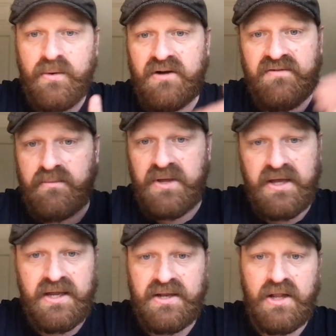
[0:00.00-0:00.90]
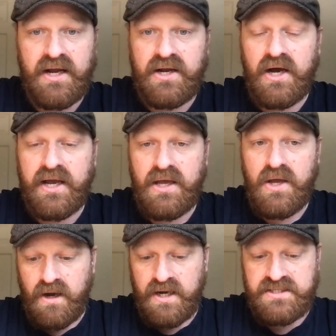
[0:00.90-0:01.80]
where have I been?
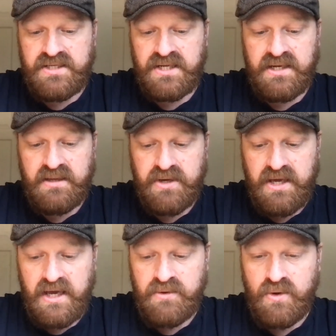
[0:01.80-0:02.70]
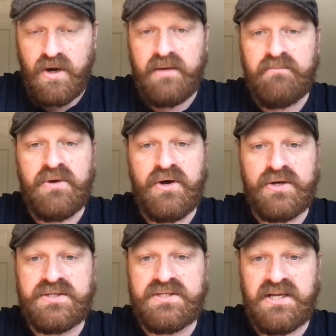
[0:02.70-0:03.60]
I suddenly became quite
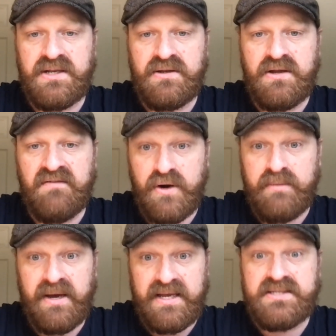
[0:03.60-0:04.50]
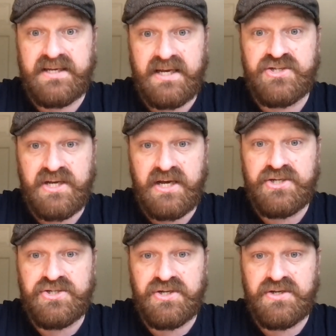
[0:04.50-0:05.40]
immersed in a very basic
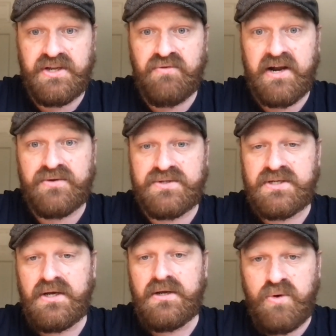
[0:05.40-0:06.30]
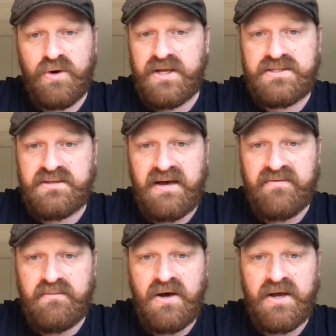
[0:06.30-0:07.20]
education around what it is to have
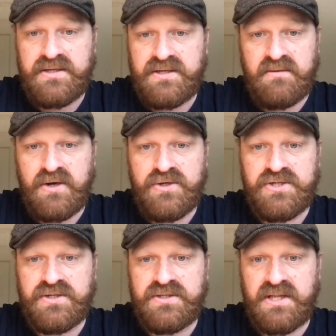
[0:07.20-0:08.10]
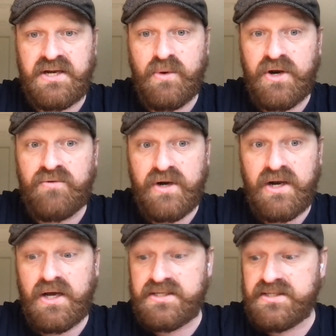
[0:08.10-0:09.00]
a mind and emotions. And then what I
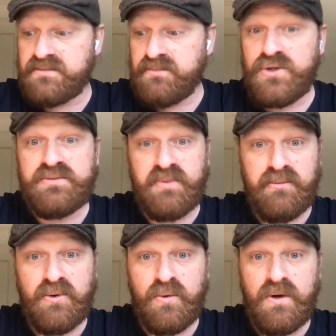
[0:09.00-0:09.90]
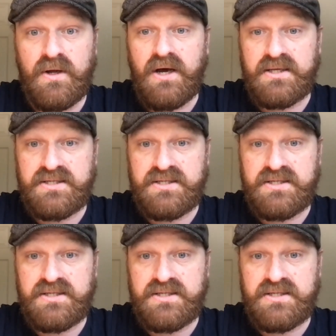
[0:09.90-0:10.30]
realized is most people are